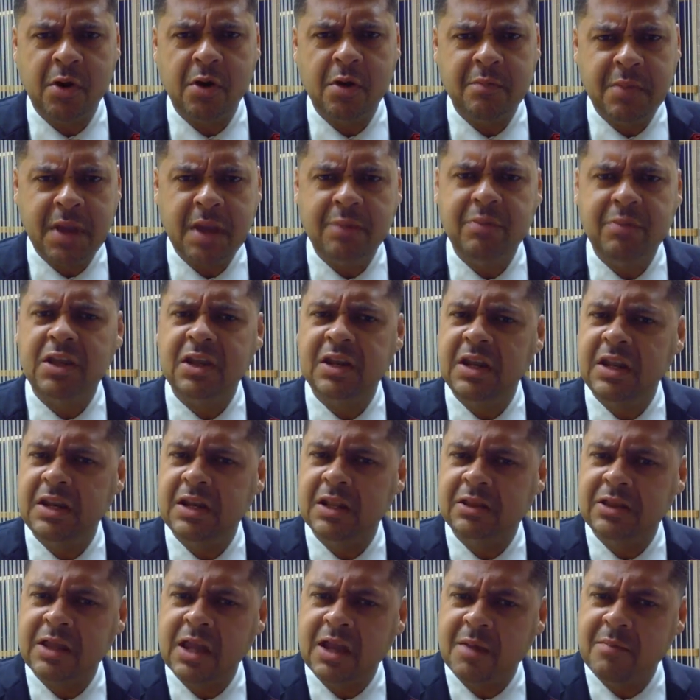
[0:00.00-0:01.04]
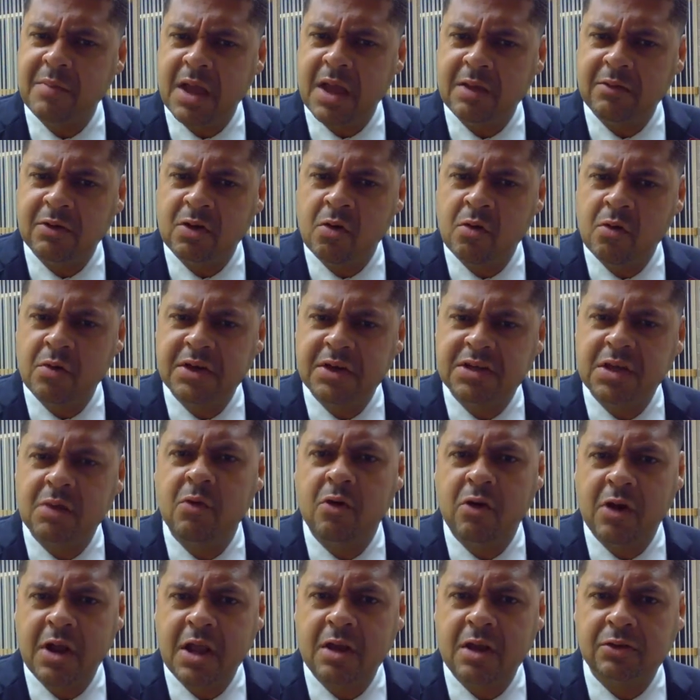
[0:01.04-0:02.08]
maybe you need to think about going somewhere
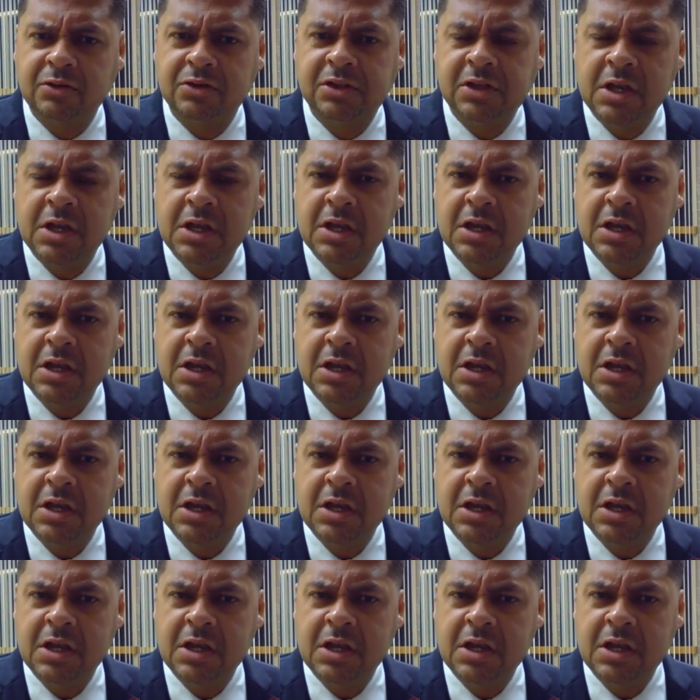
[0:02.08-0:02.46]
else,